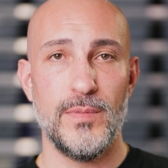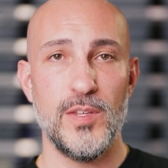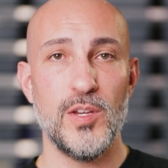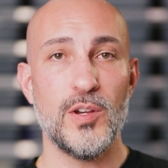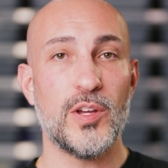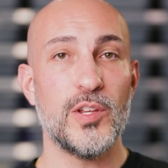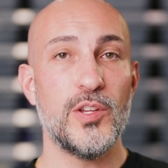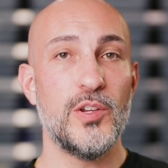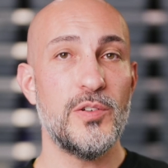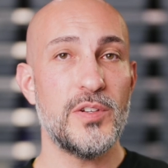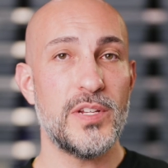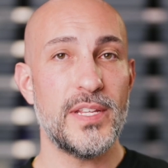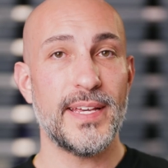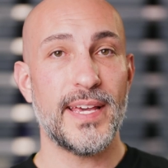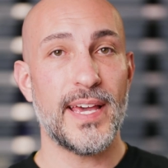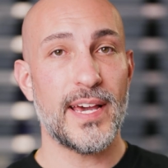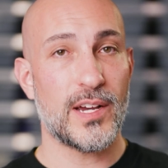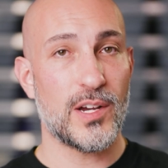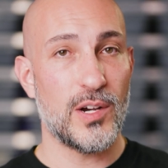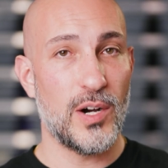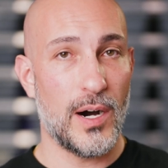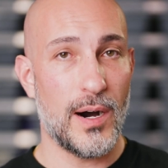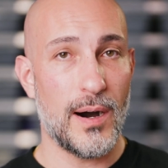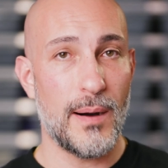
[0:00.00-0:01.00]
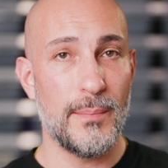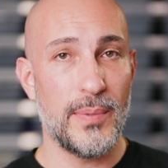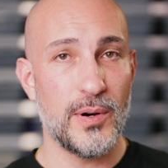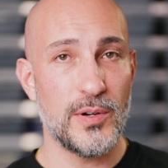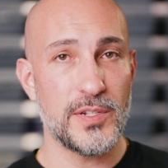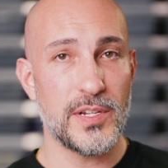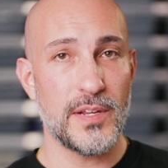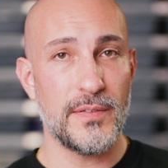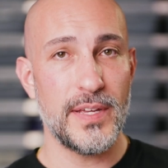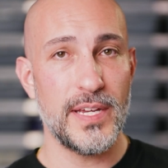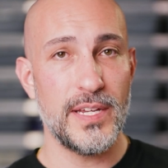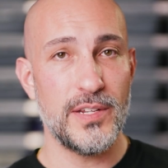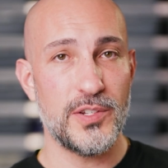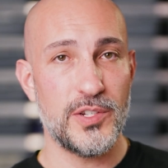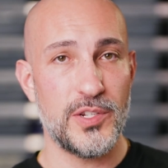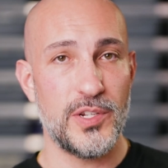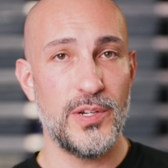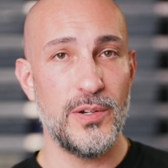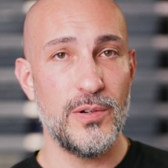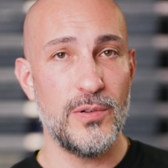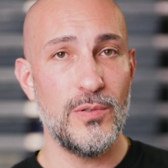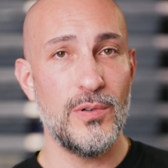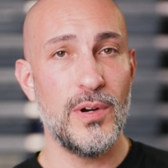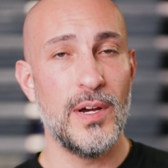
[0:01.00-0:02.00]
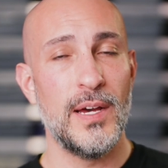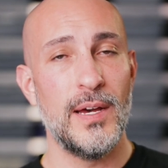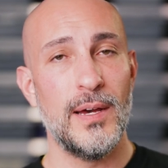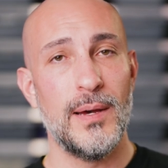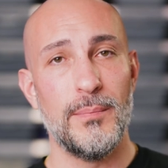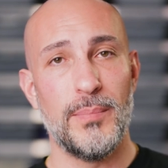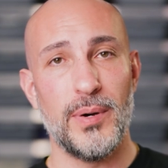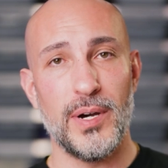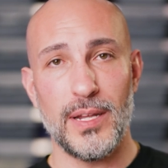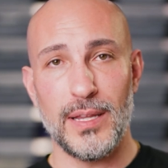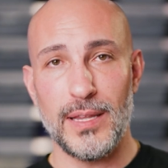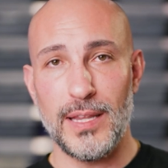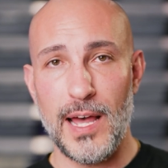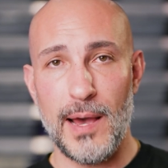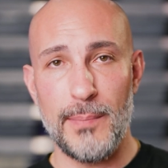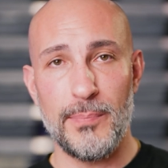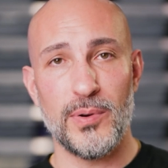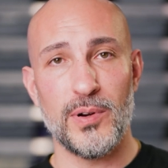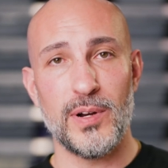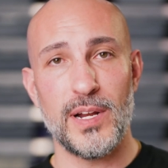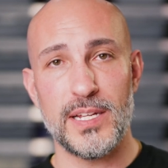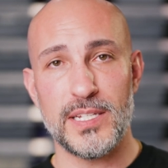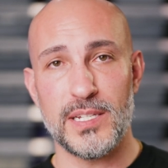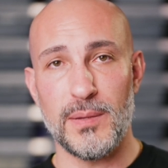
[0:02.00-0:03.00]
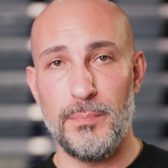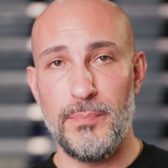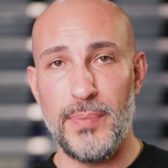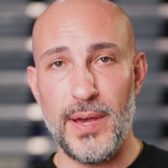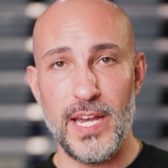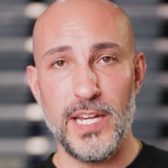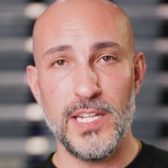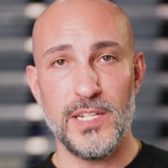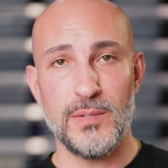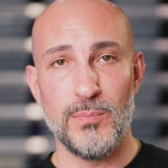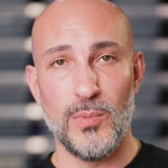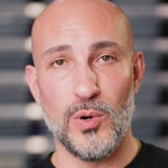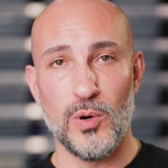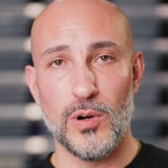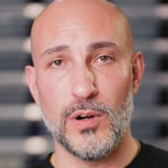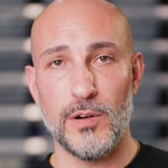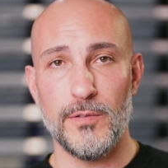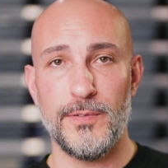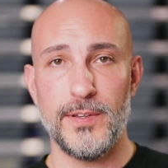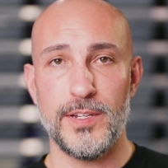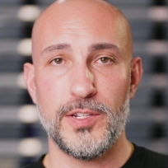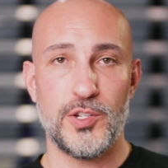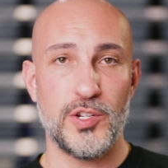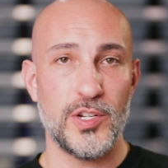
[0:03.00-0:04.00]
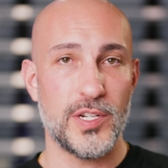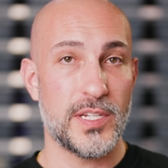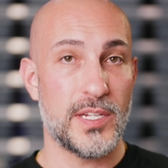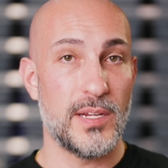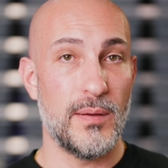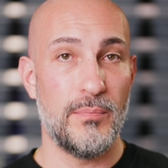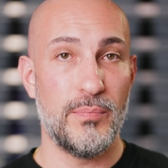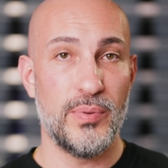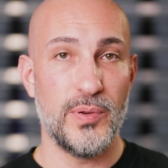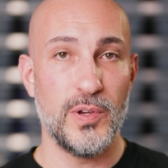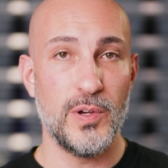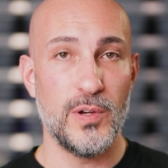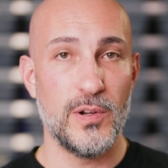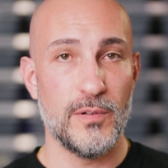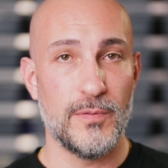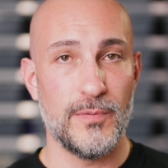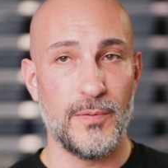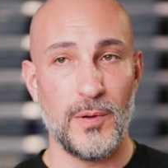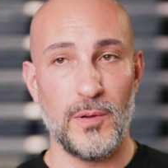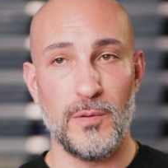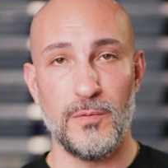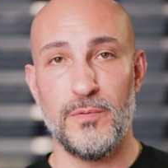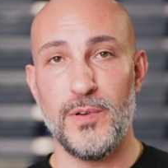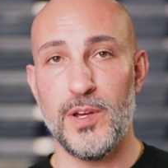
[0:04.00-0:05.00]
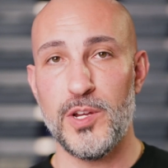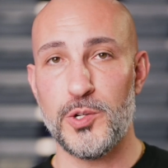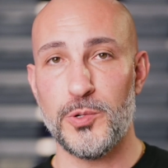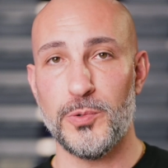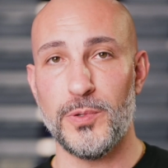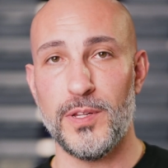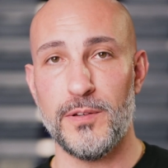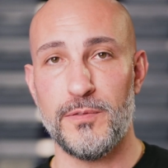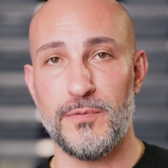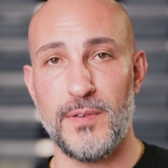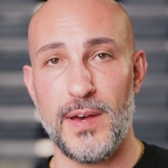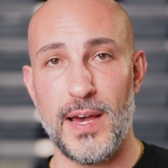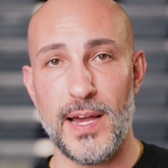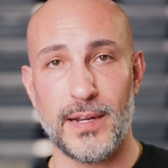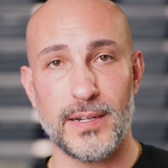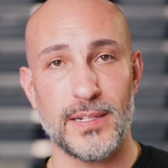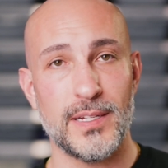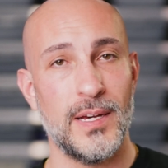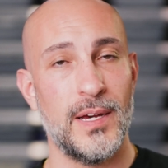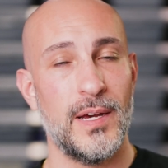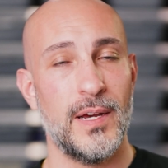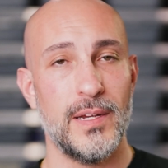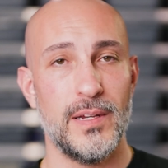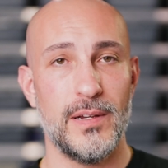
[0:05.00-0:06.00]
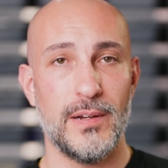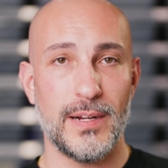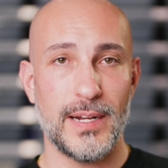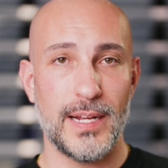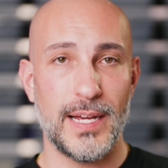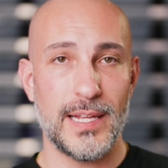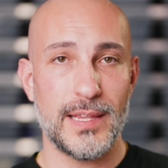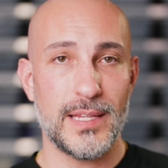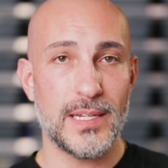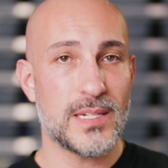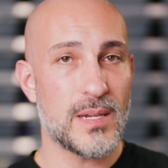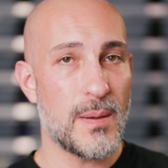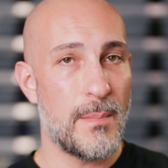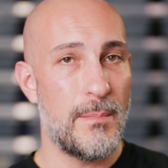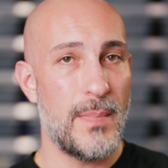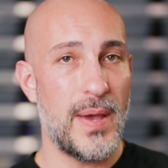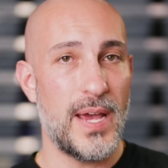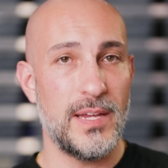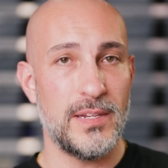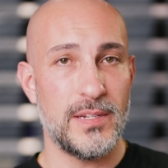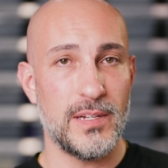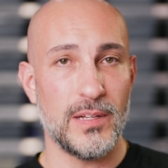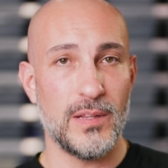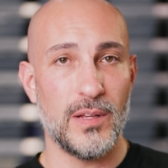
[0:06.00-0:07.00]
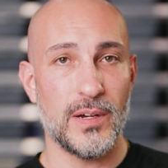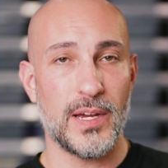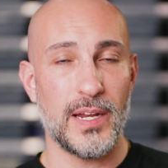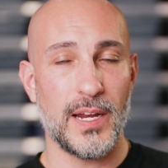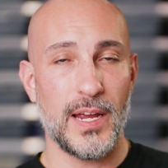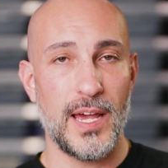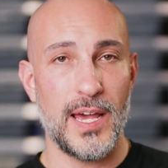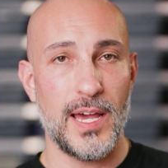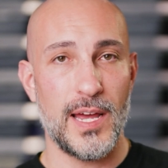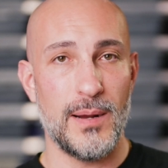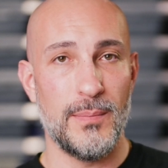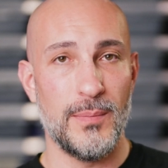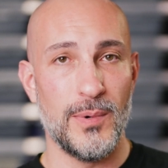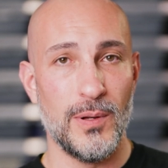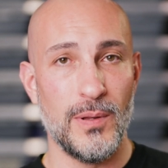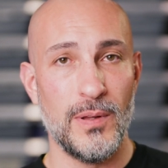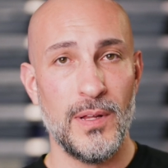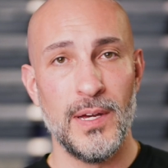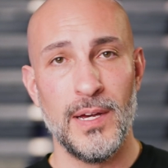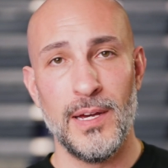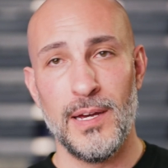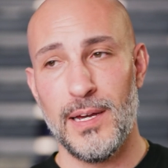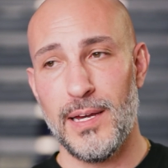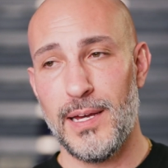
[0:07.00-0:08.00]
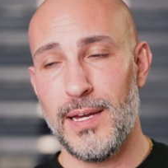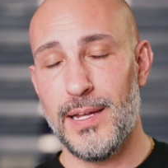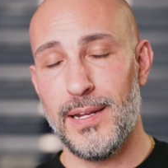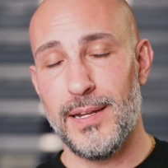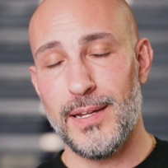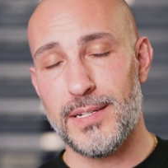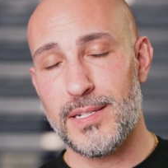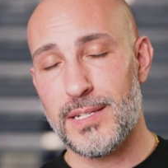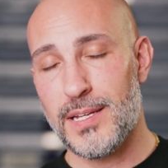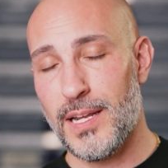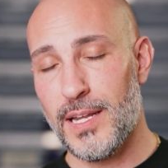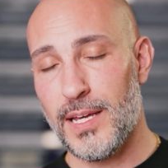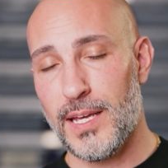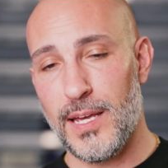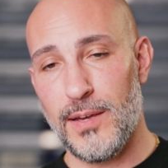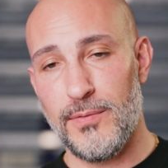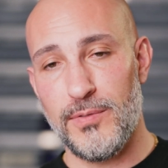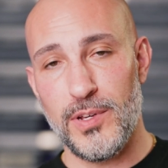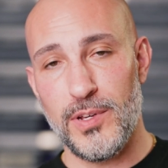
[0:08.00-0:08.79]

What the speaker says: You can usually get combos of these too, but leopard as a base morph is just a beautiful visual effect. You're gonna get this amazing looking animal, and it's going to give